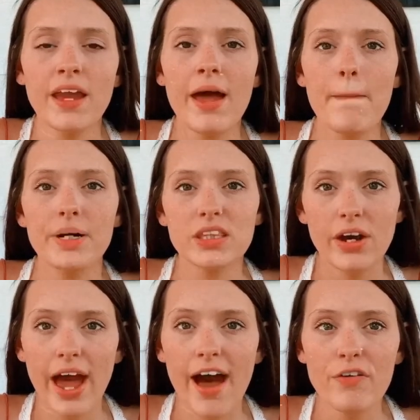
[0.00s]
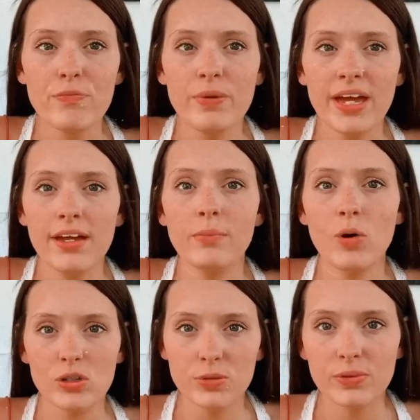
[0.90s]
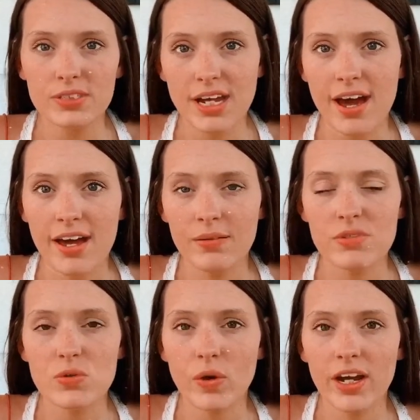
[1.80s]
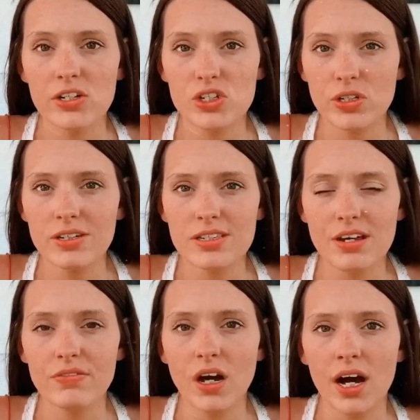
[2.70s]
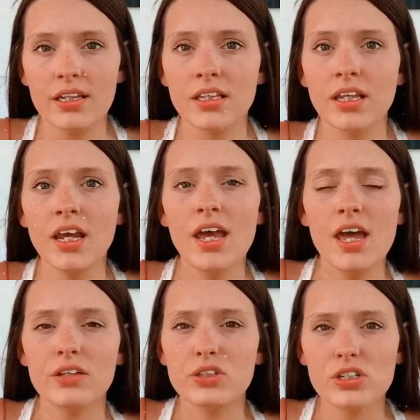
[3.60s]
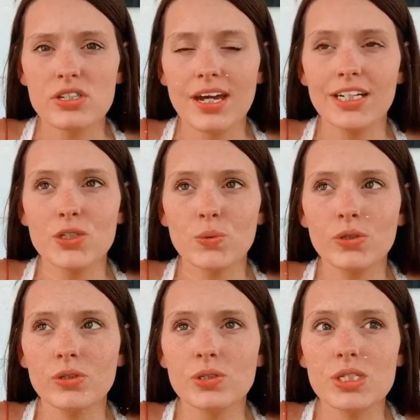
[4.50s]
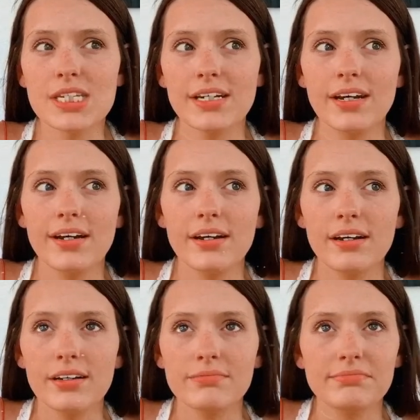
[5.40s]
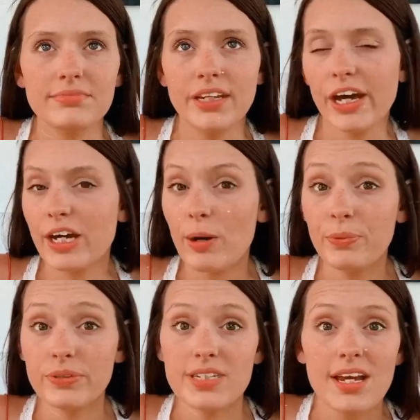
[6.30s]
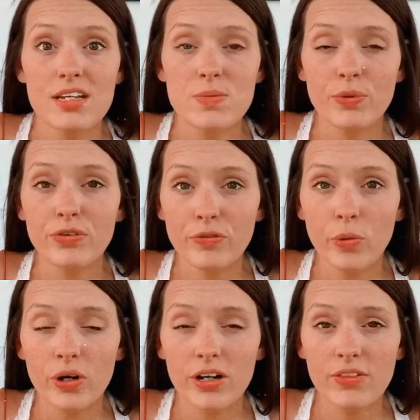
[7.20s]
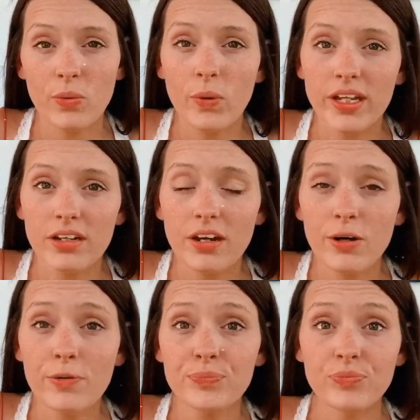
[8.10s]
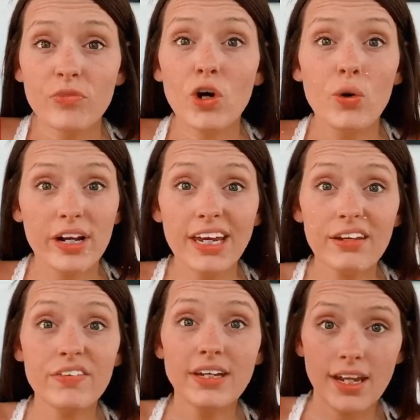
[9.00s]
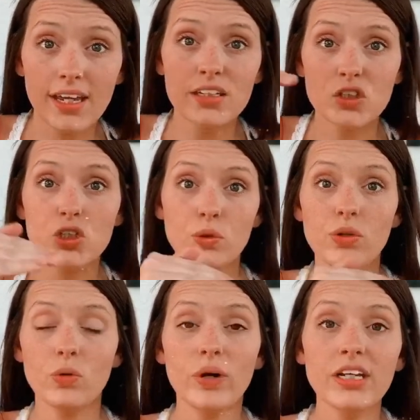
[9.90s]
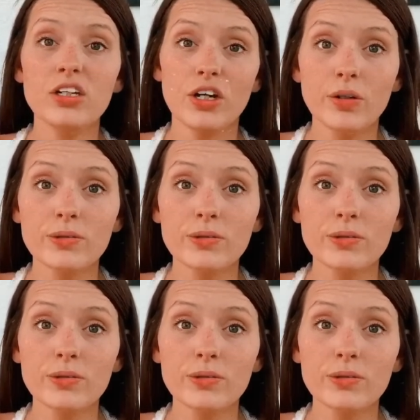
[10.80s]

But there have been multiple times where students have gotten their schedules a couple days before the window or even into the window.